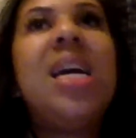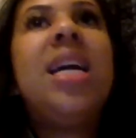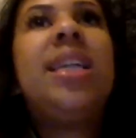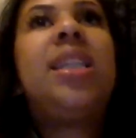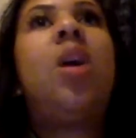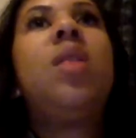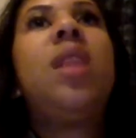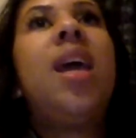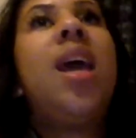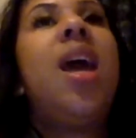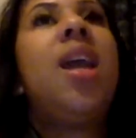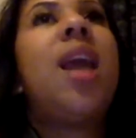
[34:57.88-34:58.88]
So
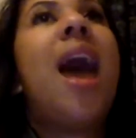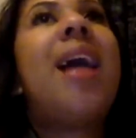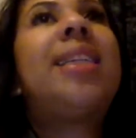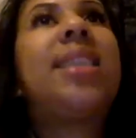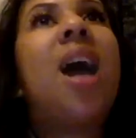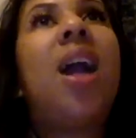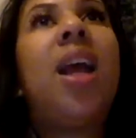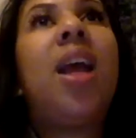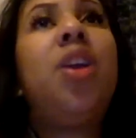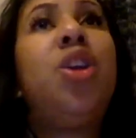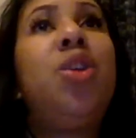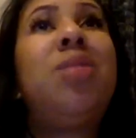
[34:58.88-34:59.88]
then I started
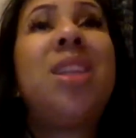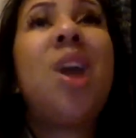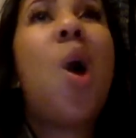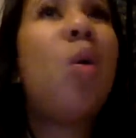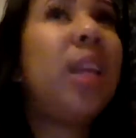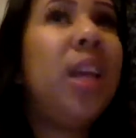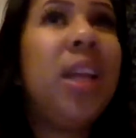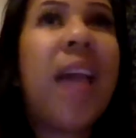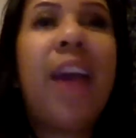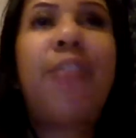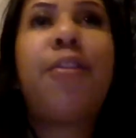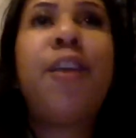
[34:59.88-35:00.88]
using only
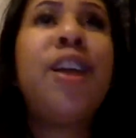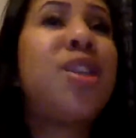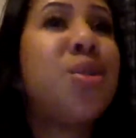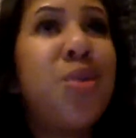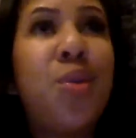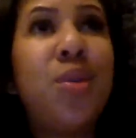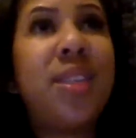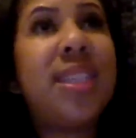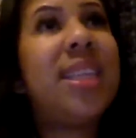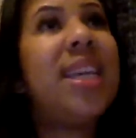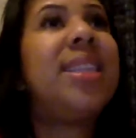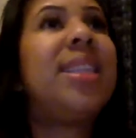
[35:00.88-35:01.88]
like free tools
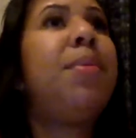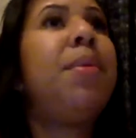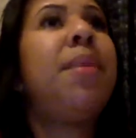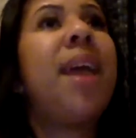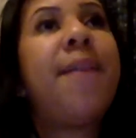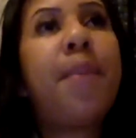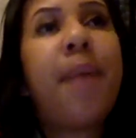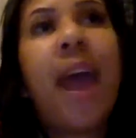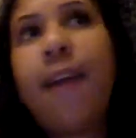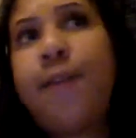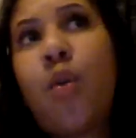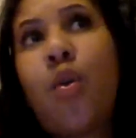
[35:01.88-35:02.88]
and things that people didn't have to
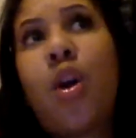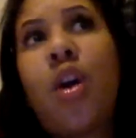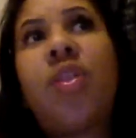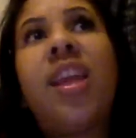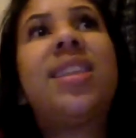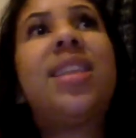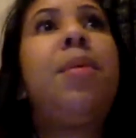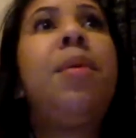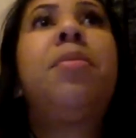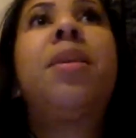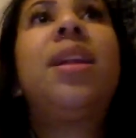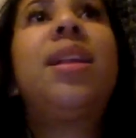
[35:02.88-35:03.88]
pay for, things that
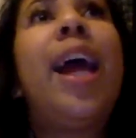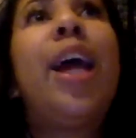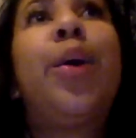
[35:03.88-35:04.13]
people could like